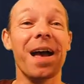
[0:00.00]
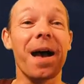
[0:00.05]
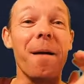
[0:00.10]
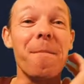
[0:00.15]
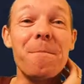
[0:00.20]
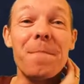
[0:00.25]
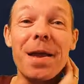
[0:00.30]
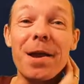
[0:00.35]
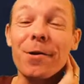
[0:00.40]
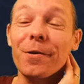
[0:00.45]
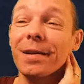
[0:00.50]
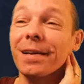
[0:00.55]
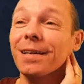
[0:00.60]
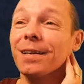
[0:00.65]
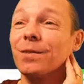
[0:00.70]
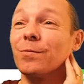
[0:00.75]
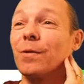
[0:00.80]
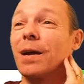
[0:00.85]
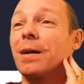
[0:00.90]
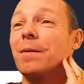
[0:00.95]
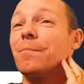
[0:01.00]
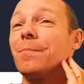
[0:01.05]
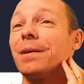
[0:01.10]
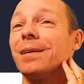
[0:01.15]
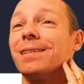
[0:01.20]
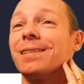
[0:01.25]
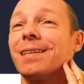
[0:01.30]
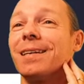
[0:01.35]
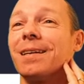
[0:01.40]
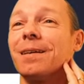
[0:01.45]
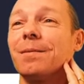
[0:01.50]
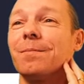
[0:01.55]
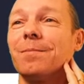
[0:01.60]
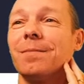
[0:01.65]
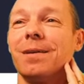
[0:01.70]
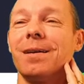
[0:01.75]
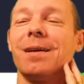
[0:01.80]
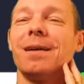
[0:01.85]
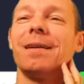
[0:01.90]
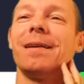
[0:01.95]
American rugby
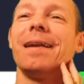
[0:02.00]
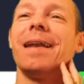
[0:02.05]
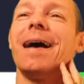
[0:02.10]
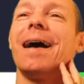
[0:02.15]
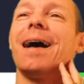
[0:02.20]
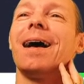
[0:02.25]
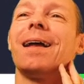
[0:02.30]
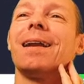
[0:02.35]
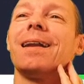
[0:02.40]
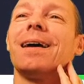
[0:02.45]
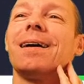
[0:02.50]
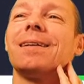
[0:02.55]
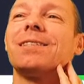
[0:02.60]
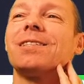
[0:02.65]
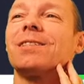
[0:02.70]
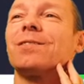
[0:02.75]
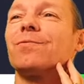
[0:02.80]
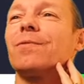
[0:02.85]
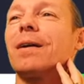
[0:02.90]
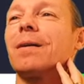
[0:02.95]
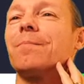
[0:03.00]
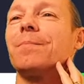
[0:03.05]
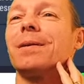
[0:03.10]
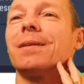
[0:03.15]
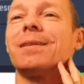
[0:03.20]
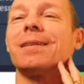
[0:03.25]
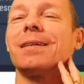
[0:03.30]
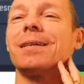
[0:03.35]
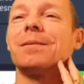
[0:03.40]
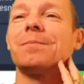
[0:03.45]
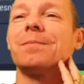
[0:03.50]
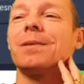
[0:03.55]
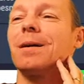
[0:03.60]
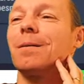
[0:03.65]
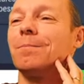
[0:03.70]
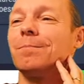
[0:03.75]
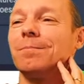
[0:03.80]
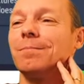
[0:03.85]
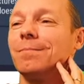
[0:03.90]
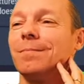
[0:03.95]
team. Nah, nah, just rugby team.
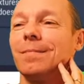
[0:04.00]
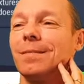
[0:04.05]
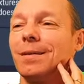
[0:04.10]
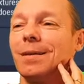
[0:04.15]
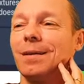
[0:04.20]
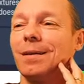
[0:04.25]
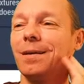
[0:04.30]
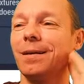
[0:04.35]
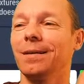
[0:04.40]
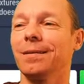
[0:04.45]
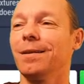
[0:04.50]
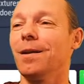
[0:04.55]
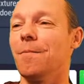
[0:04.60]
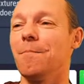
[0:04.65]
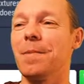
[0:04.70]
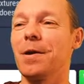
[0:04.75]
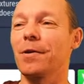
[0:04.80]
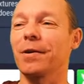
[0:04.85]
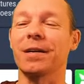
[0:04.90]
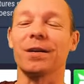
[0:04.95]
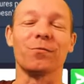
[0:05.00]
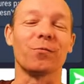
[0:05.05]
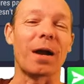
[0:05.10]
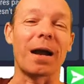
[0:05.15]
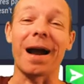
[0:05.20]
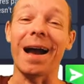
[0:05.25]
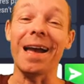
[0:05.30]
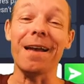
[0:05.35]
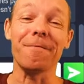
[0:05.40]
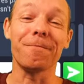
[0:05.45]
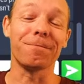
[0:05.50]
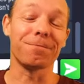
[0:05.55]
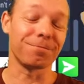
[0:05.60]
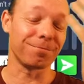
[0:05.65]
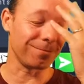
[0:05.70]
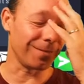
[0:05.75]
Um, no, American rugby. I have.